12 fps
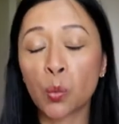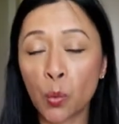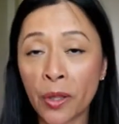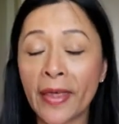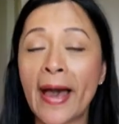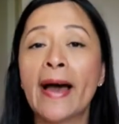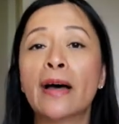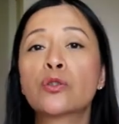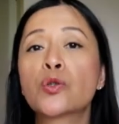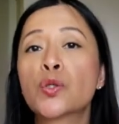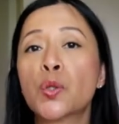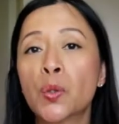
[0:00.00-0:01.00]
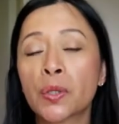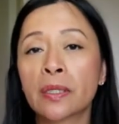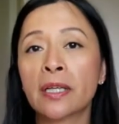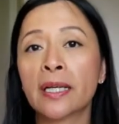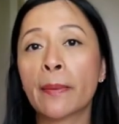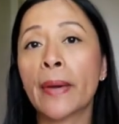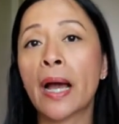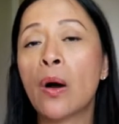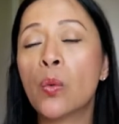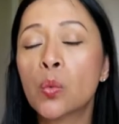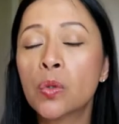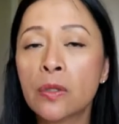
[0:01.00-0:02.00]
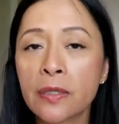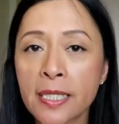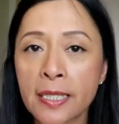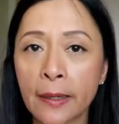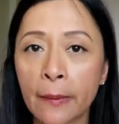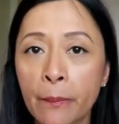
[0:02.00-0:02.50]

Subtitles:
without talking about water.